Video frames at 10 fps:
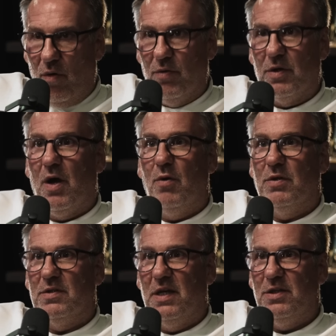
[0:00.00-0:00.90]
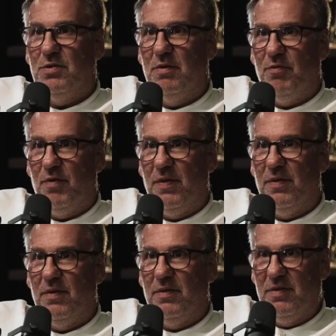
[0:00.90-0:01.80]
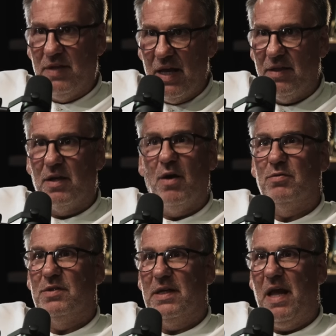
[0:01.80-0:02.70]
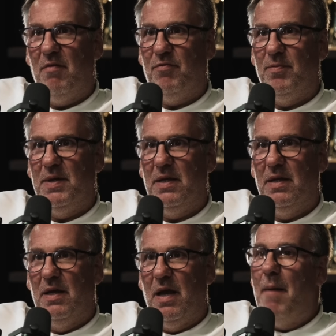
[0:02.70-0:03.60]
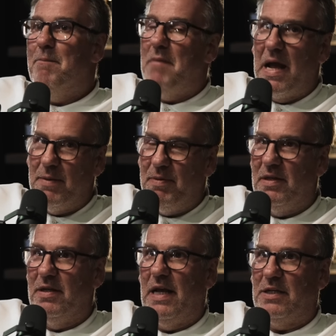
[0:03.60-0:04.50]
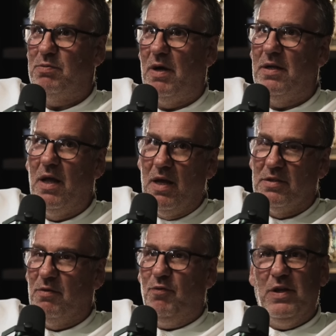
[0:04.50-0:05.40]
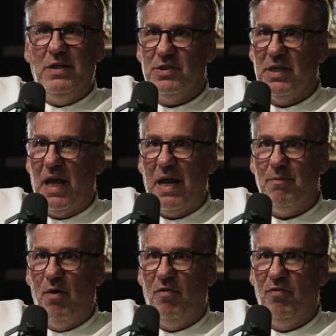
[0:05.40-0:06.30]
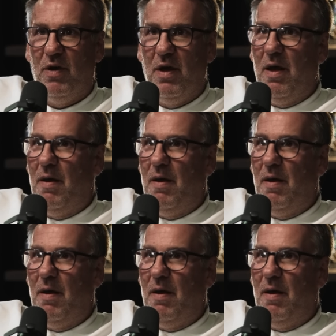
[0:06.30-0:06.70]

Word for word: or the goal that takes you in front. They're the goals that count for me. And maybe the next one to finish the game off.